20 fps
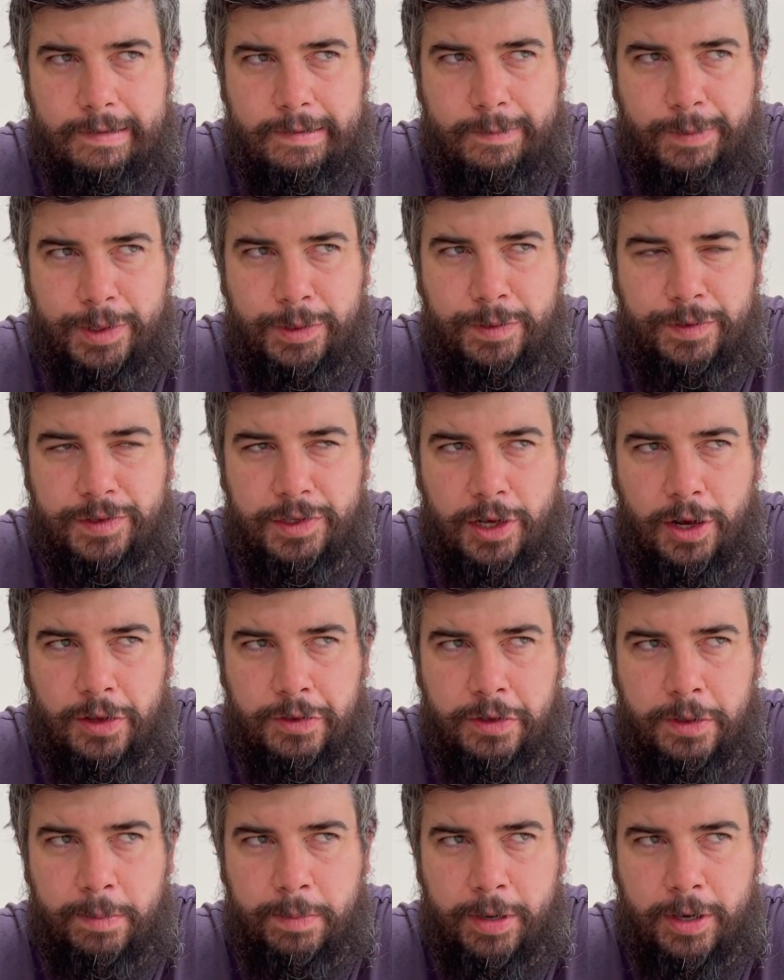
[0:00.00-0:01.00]
which we've sort of
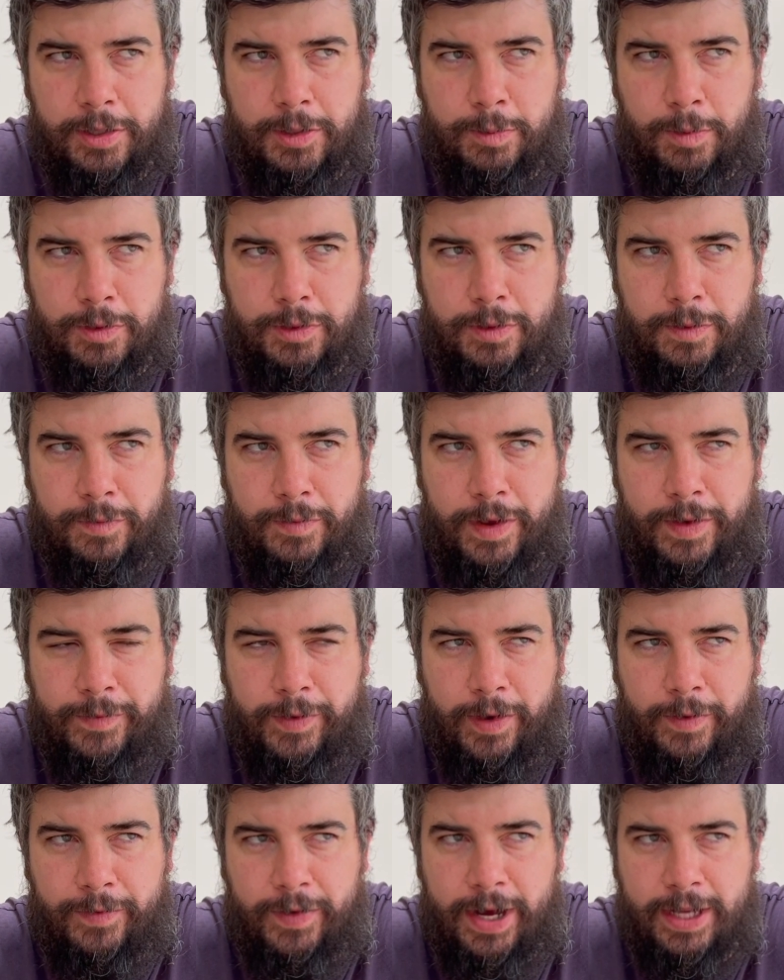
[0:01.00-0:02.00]
done in points 1, 2, 3,
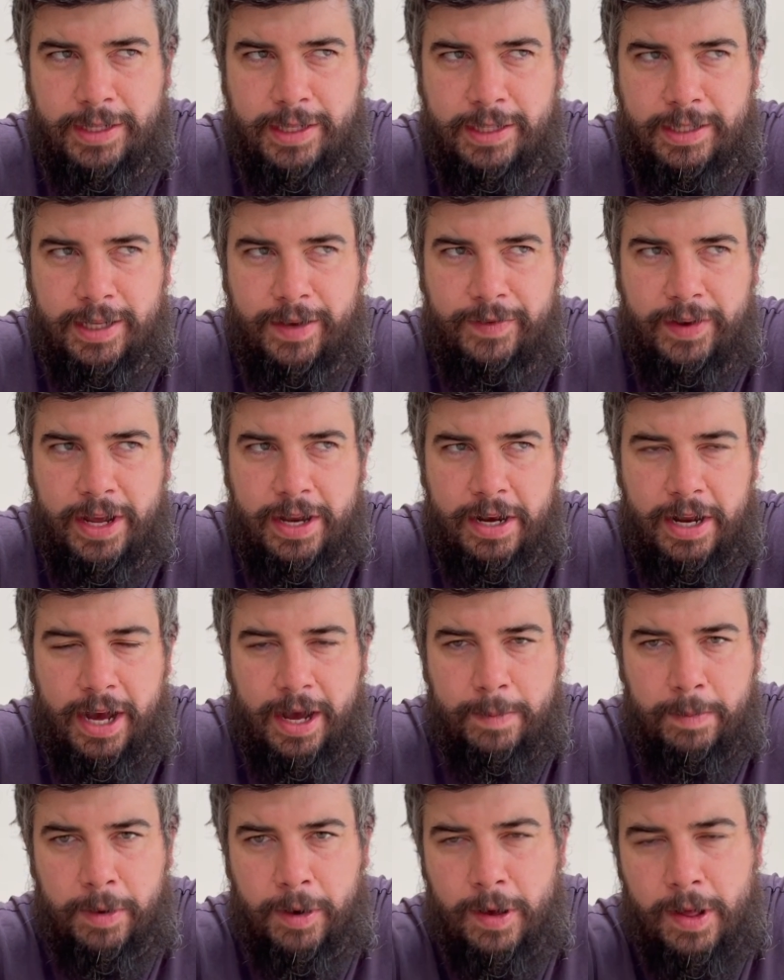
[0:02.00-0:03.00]
4, 5, 6, 7, 8,
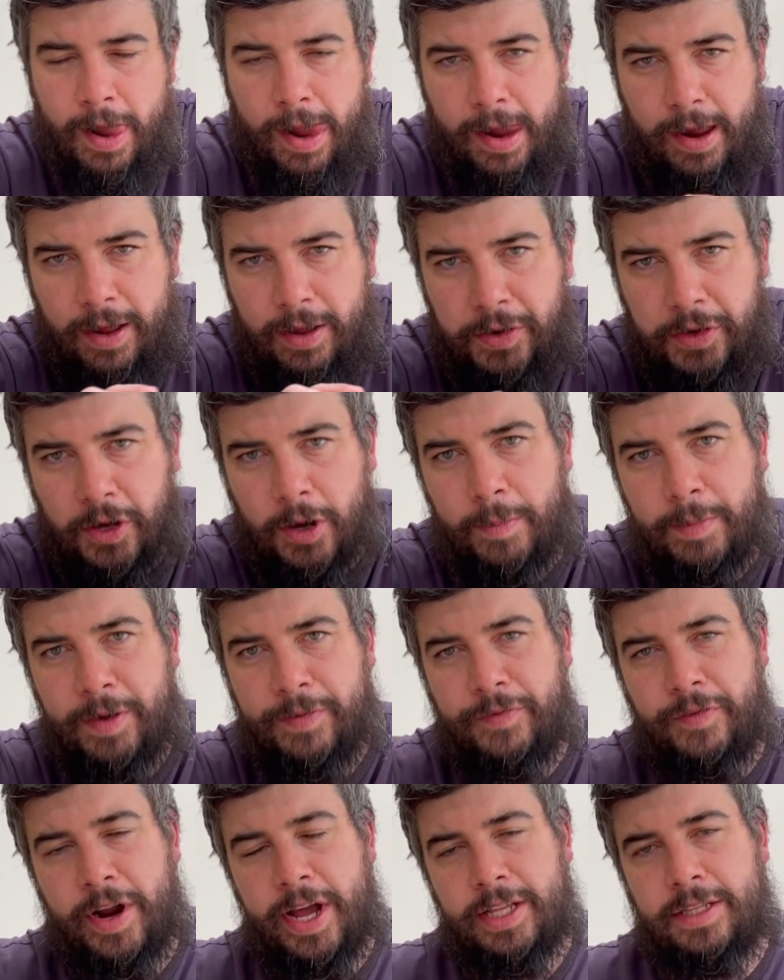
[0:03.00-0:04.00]
9. But don't be
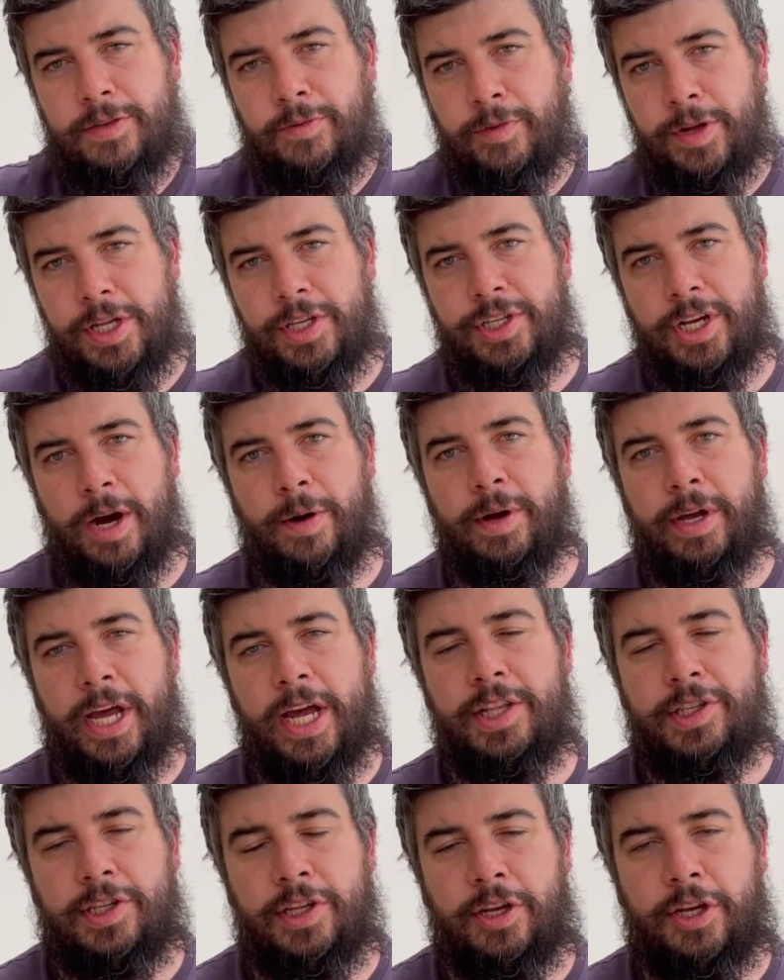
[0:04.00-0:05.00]
afraid to reach out
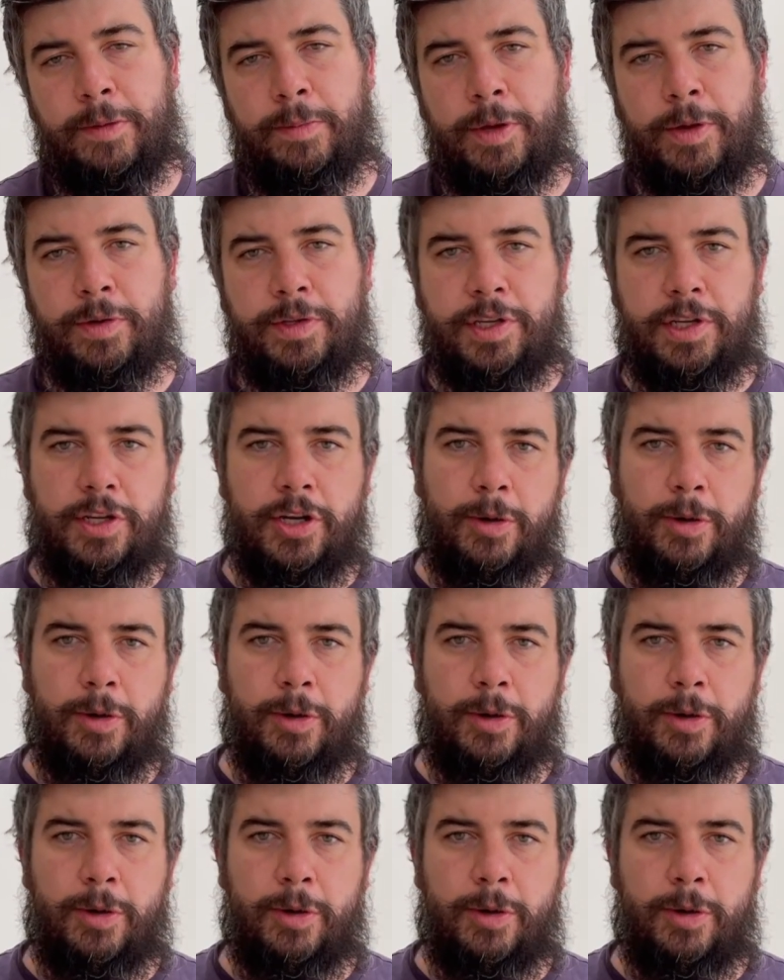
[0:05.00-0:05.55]
again to the community.